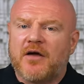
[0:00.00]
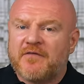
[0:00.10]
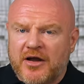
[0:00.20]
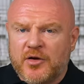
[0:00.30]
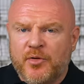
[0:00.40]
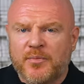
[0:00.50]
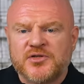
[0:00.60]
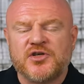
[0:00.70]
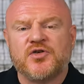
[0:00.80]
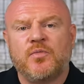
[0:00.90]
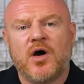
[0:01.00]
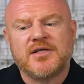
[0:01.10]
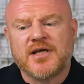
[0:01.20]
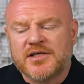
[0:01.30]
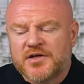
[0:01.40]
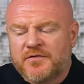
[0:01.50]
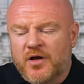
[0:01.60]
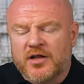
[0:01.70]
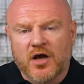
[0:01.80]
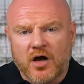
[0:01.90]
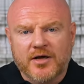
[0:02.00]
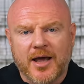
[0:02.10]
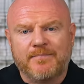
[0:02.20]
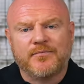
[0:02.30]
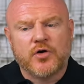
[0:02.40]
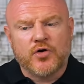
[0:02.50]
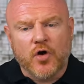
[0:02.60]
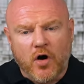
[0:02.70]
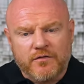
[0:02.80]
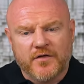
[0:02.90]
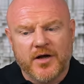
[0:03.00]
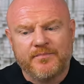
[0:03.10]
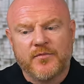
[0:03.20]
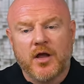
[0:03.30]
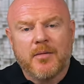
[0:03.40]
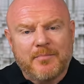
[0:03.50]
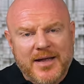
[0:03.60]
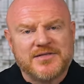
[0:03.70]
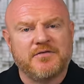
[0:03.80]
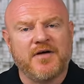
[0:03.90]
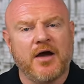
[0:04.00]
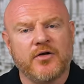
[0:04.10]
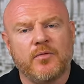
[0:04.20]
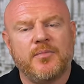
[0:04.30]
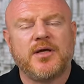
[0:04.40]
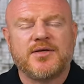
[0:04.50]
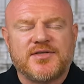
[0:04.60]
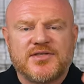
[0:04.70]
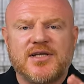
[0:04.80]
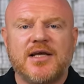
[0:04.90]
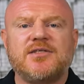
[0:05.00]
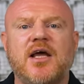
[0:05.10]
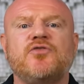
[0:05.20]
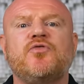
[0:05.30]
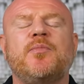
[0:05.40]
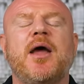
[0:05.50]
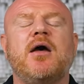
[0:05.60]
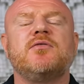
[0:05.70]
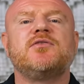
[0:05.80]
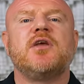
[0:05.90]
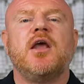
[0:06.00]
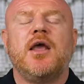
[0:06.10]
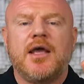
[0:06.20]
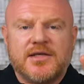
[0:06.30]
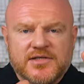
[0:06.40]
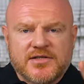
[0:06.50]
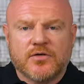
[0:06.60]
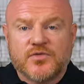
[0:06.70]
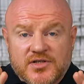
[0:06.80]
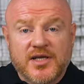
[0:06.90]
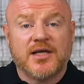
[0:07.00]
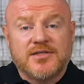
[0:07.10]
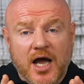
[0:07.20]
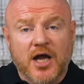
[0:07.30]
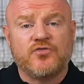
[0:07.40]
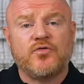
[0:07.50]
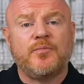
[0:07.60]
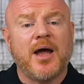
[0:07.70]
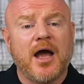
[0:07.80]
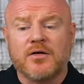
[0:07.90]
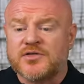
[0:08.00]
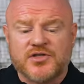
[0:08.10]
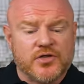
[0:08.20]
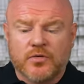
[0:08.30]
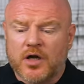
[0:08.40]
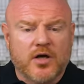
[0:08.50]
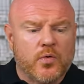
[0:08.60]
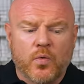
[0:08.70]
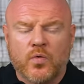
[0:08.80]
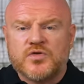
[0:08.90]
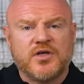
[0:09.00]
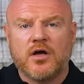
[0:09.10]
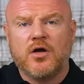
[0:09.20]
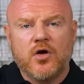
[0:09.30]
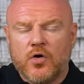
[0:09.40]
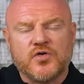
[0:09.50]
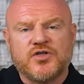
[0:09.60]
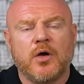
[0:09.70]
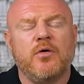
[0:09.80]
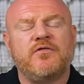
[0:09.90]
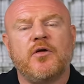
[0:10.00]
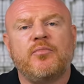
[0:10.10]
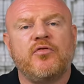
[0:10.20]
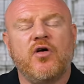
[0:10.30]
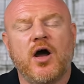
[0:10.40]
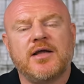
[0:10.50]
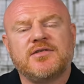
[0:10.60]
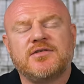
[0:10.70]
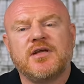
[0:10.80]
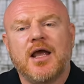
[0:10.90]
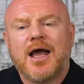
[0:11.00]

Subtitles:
Value proposition-wise, I actually feel like the Arcam could offer better value, because £600 is still £600. It's still like a quarter or so of the price.